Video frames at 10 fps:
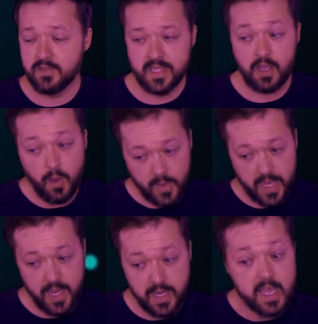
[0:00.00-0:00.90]
I was like,
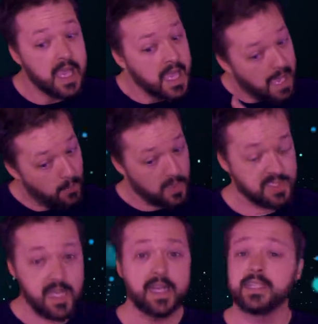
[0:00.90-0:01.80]
okay, I
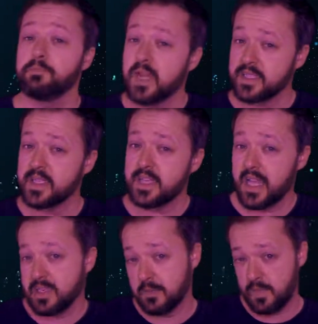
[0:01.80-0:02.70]
was not expecting
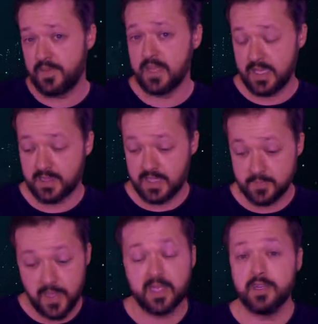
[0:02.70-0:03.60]
that in a movie like
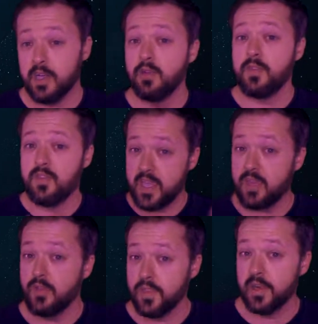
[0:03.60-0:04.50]
this, but you know, they
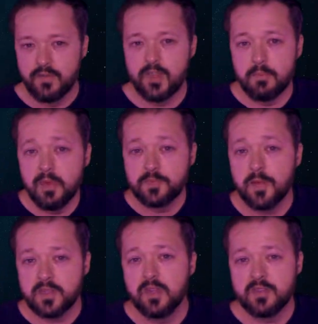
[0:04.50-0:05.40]
go there. For the most
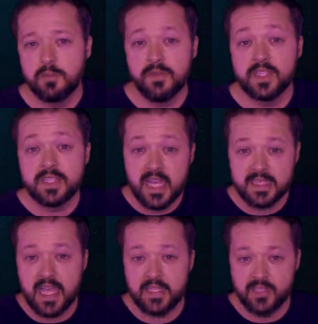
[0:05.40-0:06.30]
part, though, the movie's
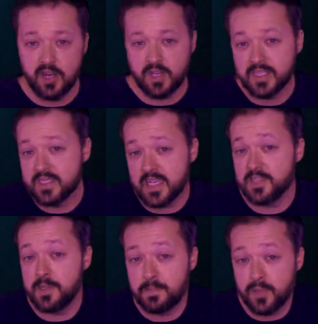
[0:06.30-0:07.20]
not that dark. It's
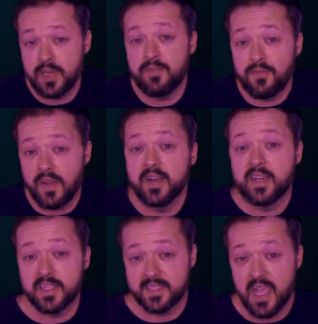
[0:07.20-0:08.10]
actually pretty fun
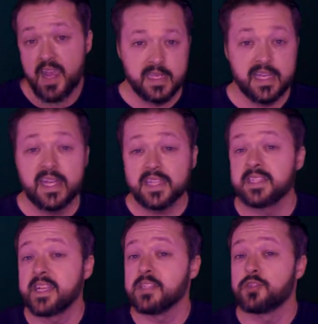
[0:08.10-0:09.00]
and exciting. And that
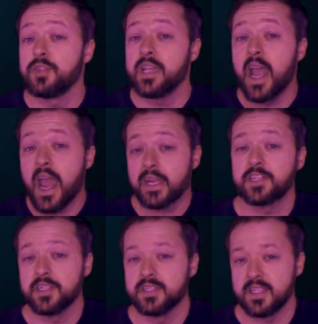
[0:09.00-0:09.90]
extends to the
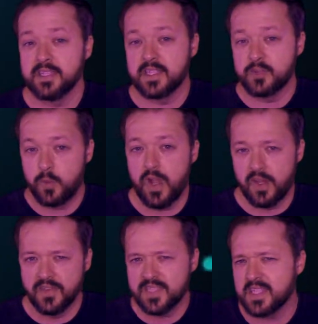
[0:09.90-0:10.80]
action scenes as
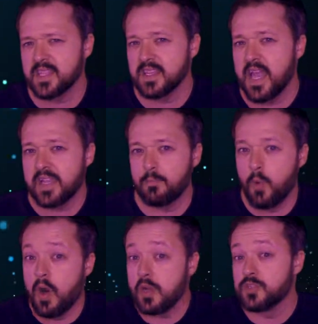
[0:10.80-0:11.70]
well. This isn't like
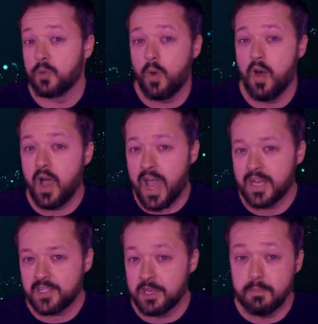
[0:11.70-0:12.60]
wall-to-wall -wall
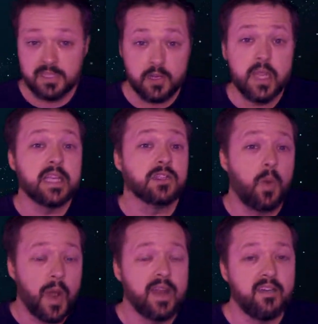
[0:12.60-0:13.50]
action, but there is
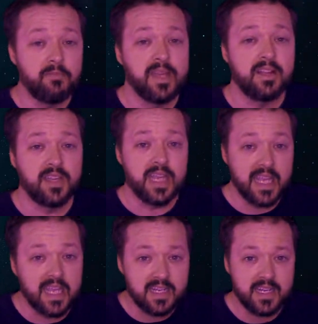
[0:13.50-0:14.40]
quite a bit of it
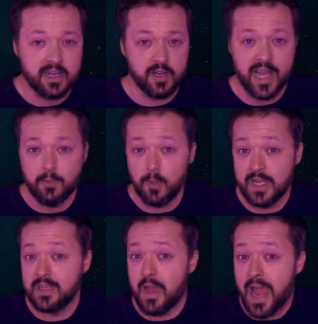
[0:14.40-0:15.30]
in here. And
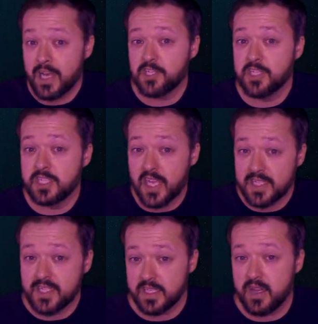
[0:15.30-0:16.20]
when the action
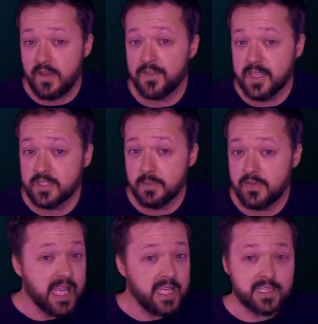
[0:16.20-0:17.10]
does kick off in this
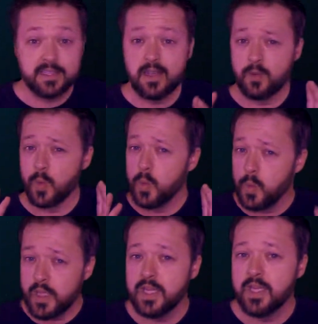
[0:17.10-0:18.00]
movie, it's
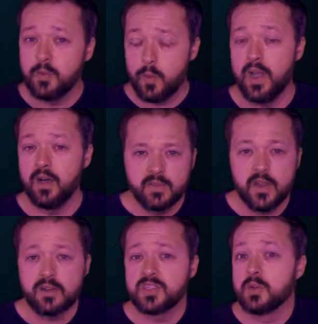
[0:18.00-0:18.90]
done really well.
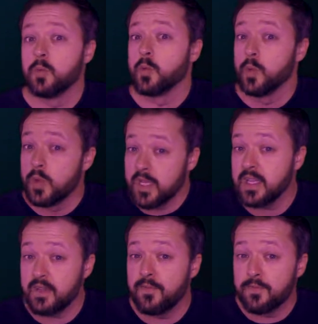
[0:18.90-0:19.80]
There are some
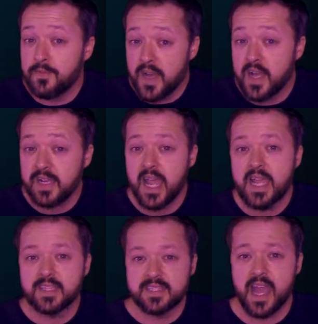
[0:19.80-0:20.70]
really fun,
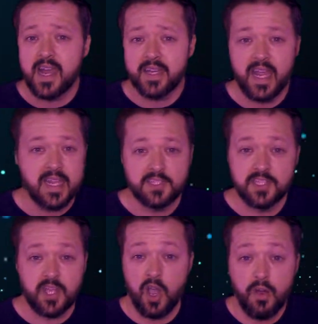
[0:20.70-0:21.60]
exciting, and
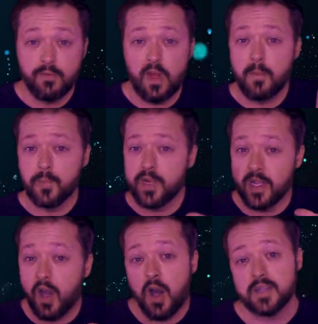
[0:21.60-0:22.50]
just overall
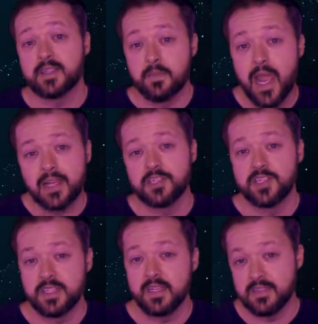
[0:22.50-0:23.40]
pretty awesome
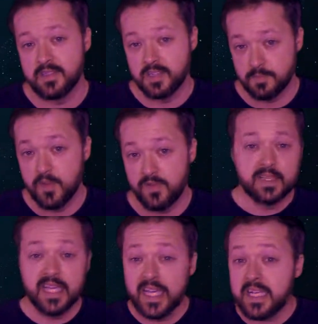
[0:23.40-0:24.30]
action scenes in this movie.
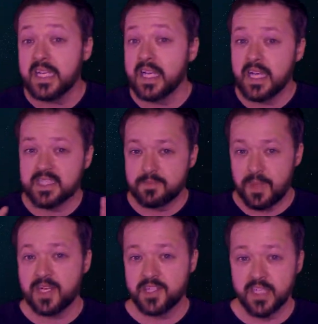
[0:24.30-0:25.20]
The ending,
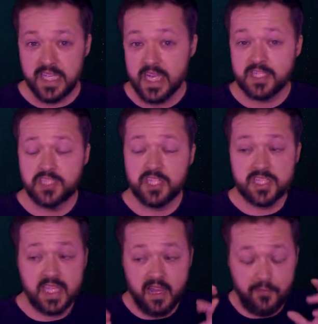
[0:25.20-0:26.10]
especially, is
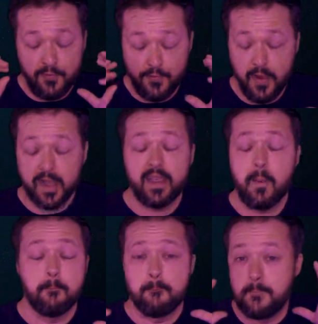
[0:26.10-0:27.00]
just like
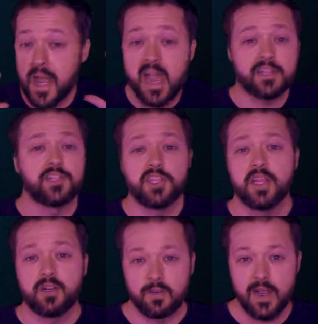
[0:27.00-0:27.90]
fucking
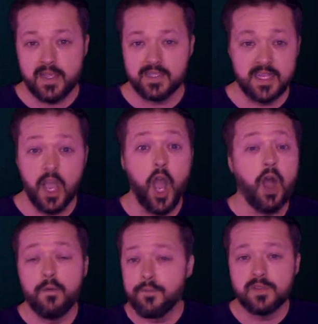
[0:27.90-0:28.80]
batshit crazy,
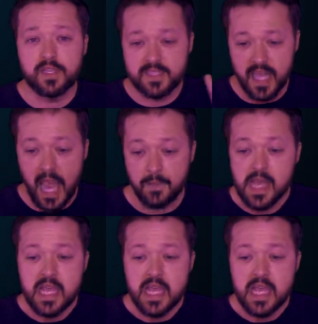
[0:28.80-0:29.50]
over the top.